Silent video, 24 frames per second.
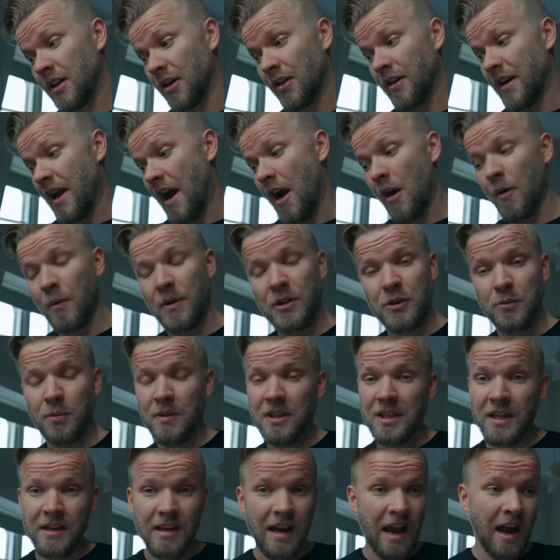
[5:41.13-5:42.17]
here now, which
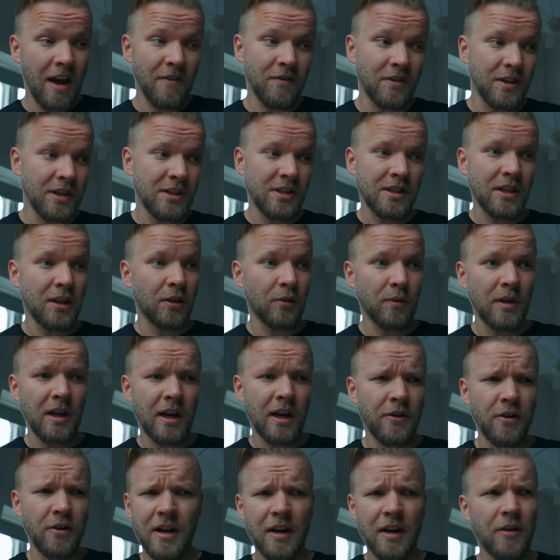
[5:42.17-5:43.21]
we didn't have in the
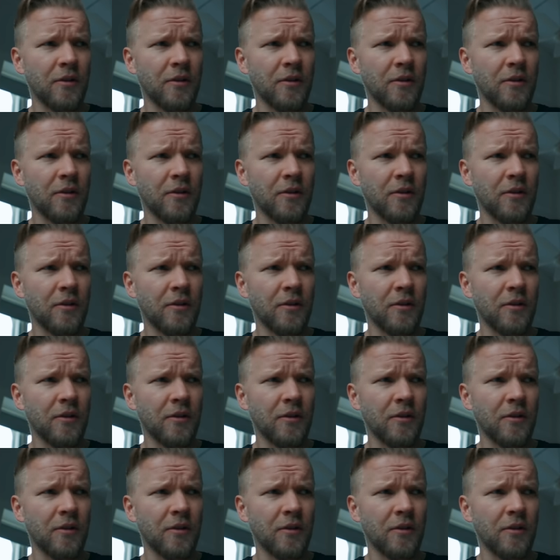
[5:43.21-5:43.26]
C300.